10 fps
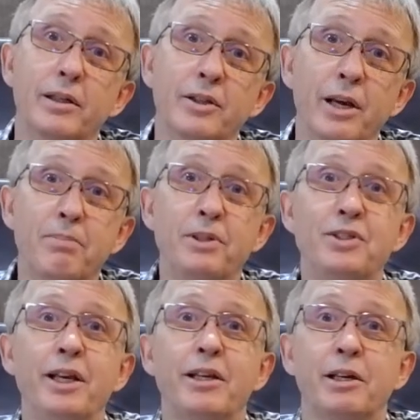The
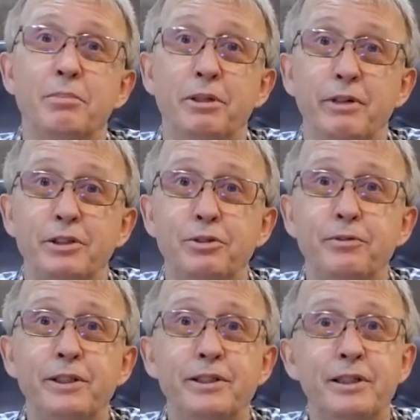MPC can be
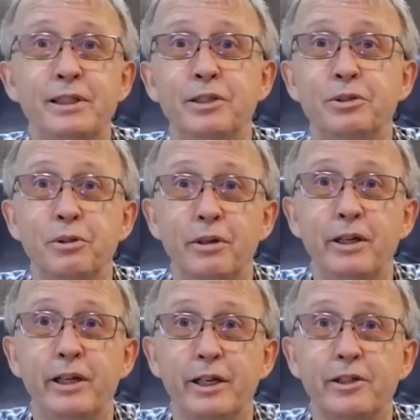retrofitted into
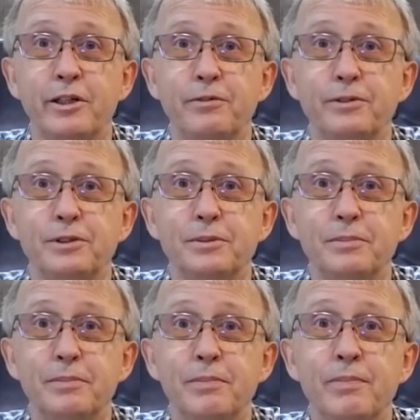earlier aircraft.
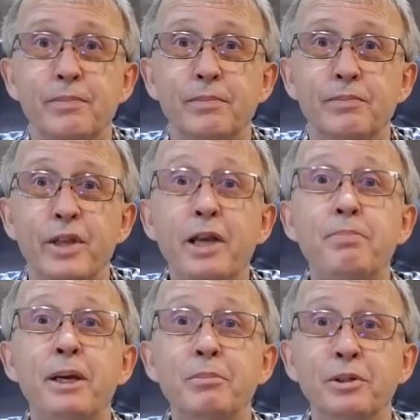The
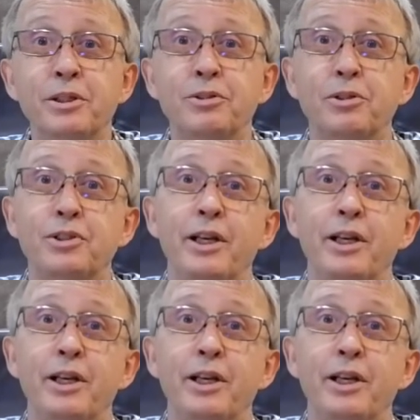APM monitors